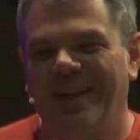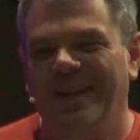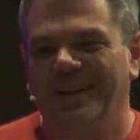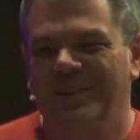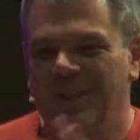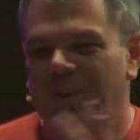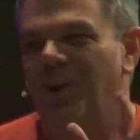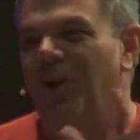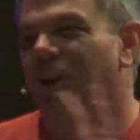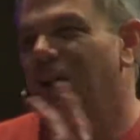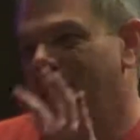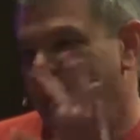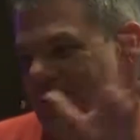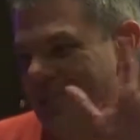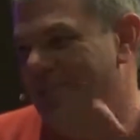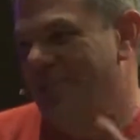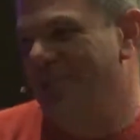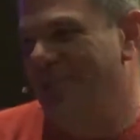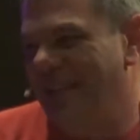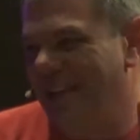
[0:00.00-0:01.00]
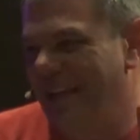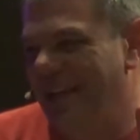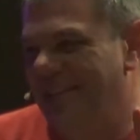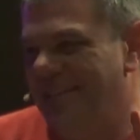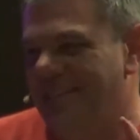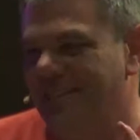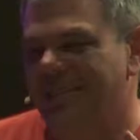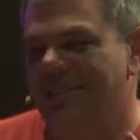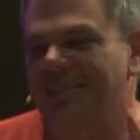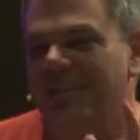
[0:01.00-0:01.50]
So early
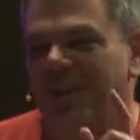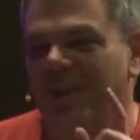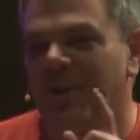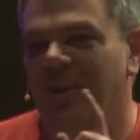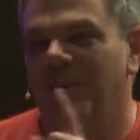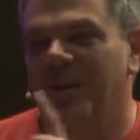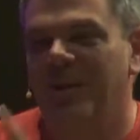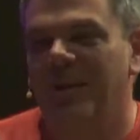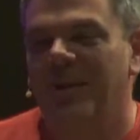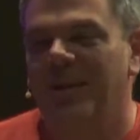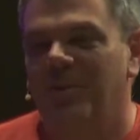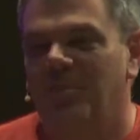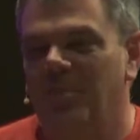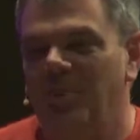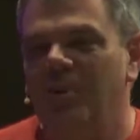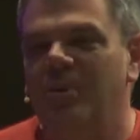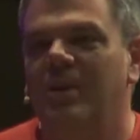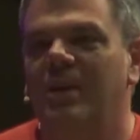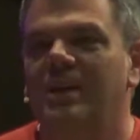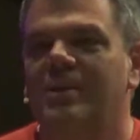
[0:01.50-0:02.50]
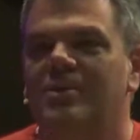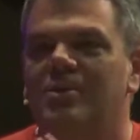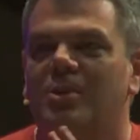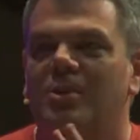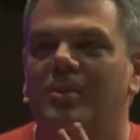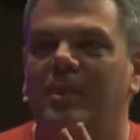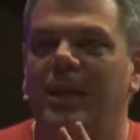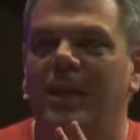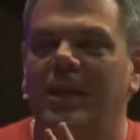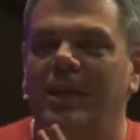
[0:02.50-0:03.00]
2000s. So Bucharest,
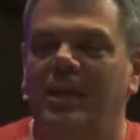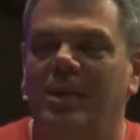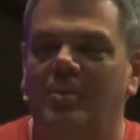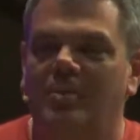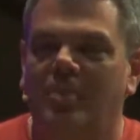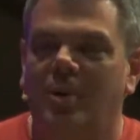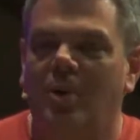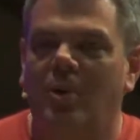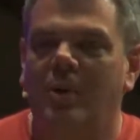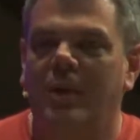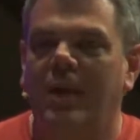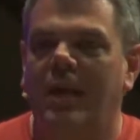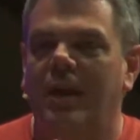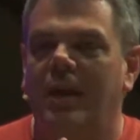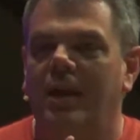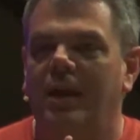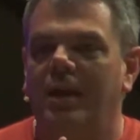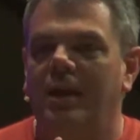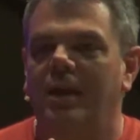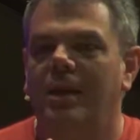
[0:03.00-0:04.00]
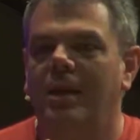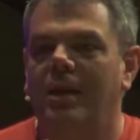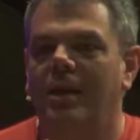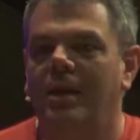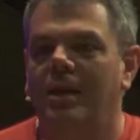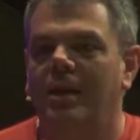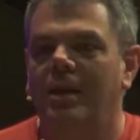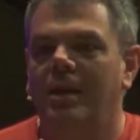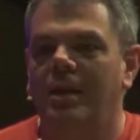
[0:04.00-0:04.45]
Romania, Bulgaria.